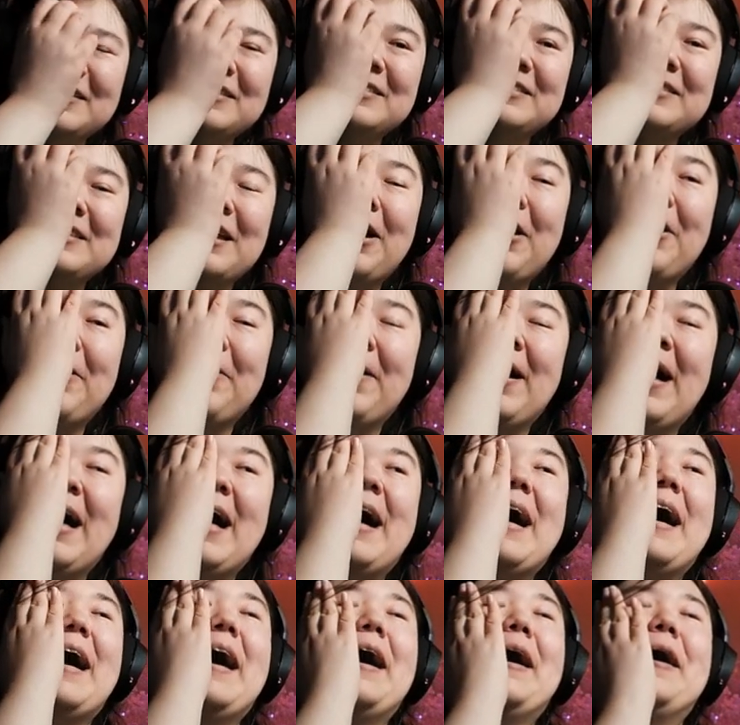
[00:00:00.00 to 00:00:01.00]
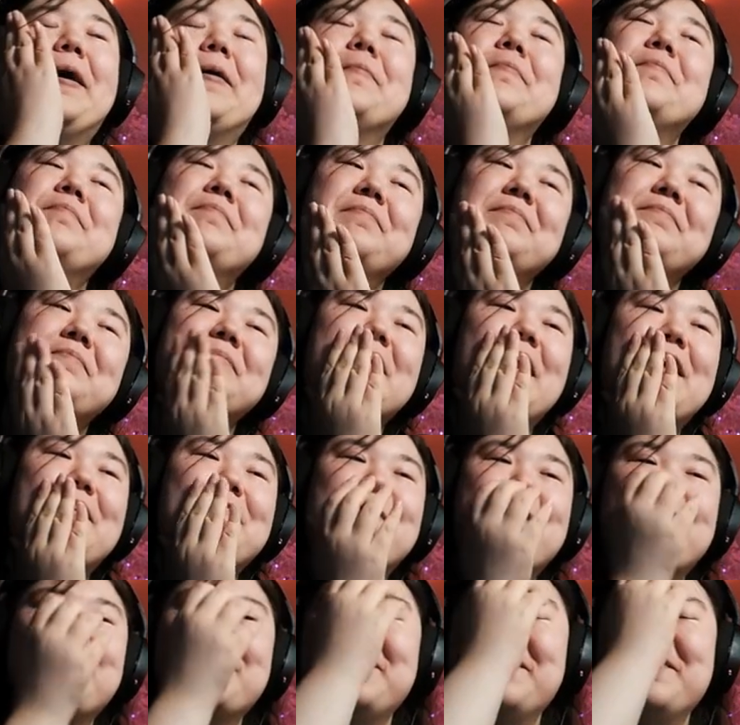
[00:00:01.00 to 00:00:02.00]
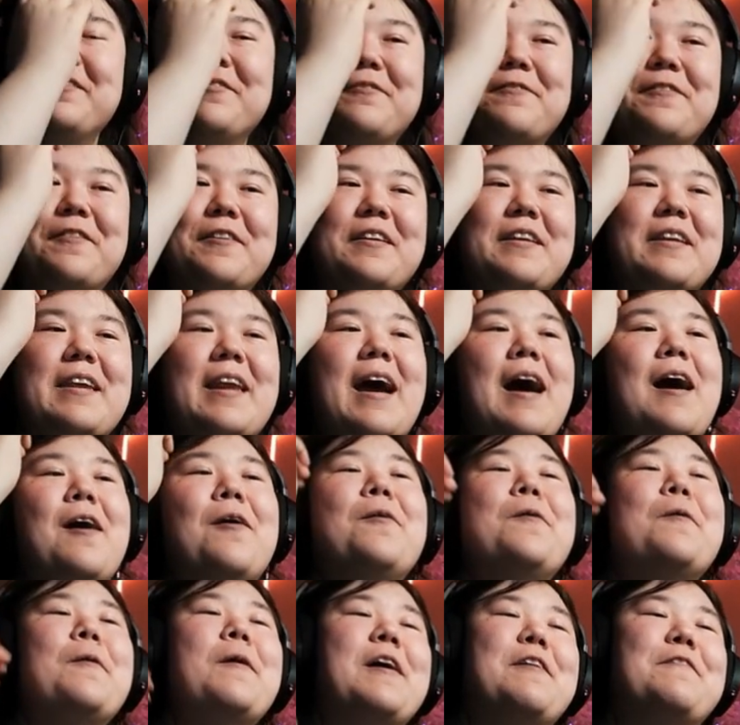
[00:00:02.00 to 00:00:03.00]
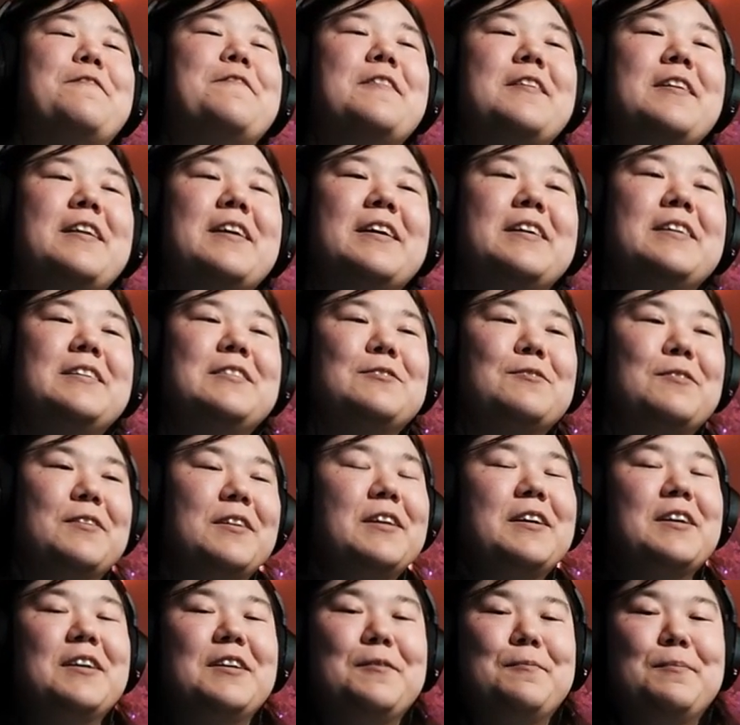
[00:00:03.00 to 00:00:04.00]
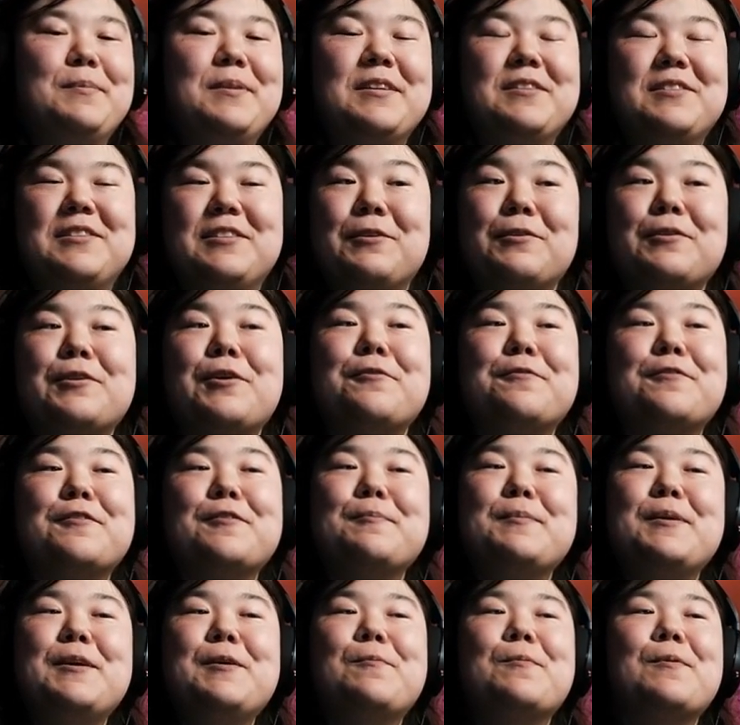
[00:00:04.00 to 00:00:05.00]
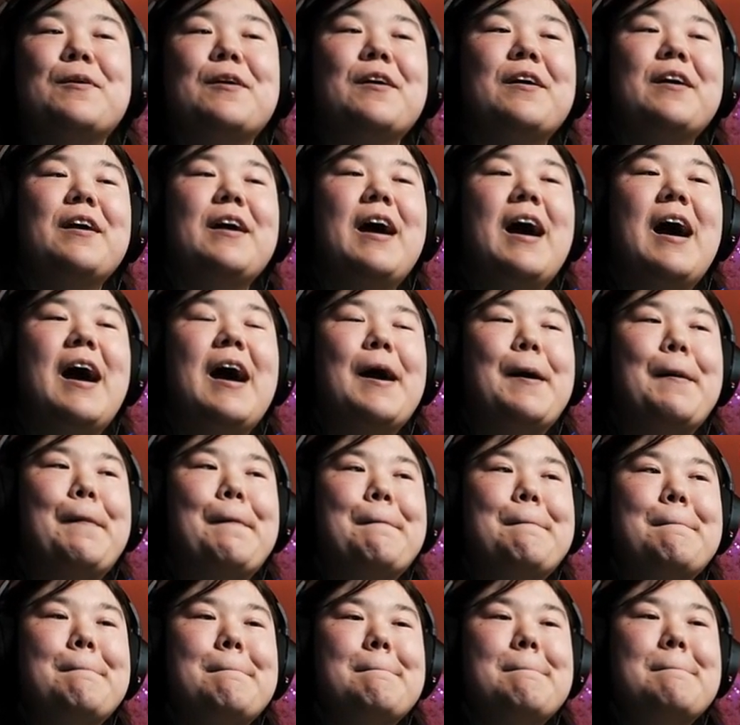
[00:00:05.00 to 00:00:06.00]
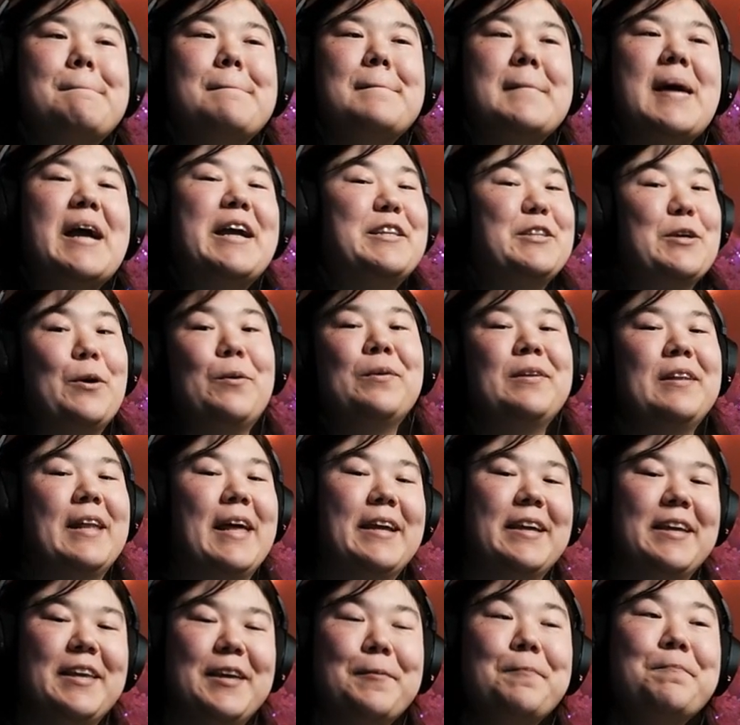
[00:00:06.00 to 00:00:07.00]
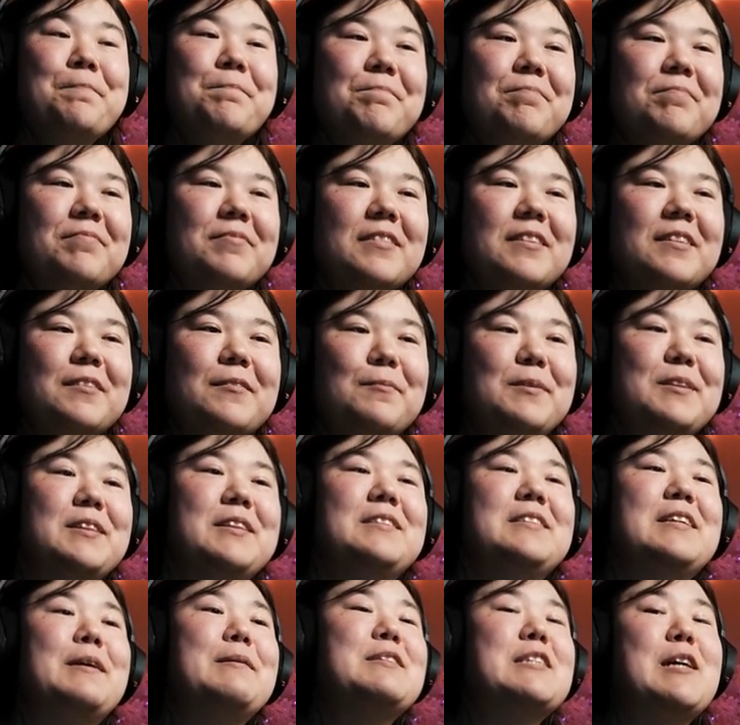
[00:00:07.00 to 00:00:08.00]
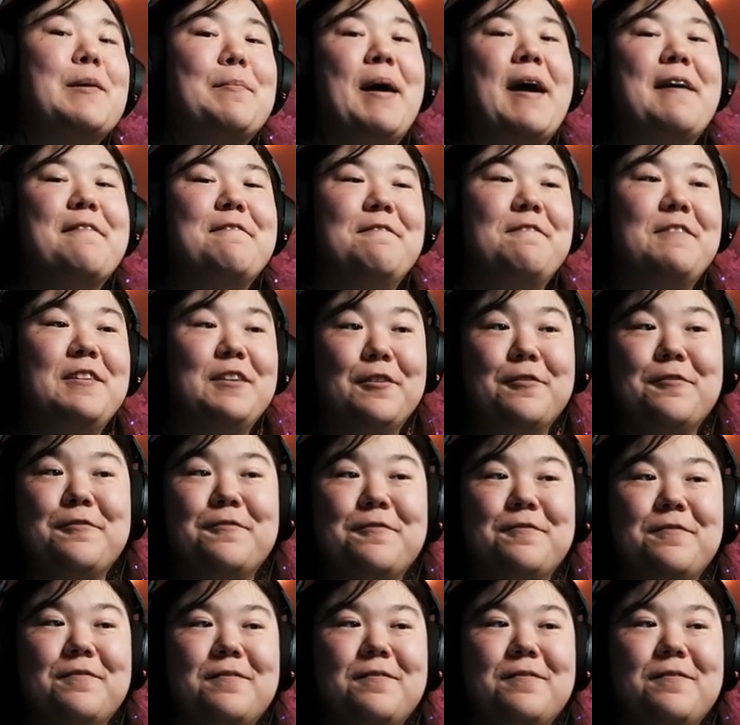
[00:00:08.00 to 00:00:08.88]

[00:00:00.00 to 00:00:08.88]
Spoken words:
Viren, for now, I feel like is really going to be a Soko for me where I don't like him. But at the same time, I feel...